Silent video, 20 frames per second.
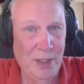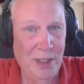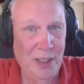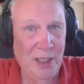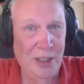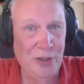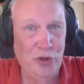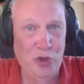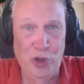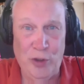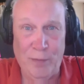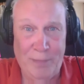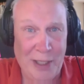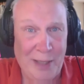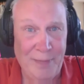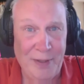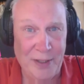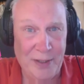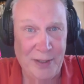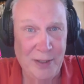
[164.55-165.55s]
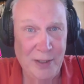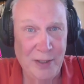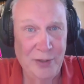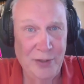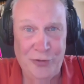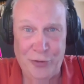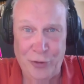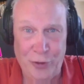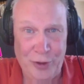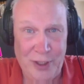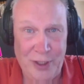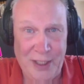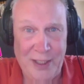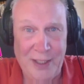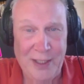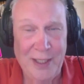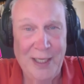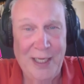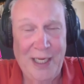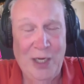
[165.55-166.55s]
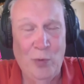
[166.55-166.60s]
to the public, certainly.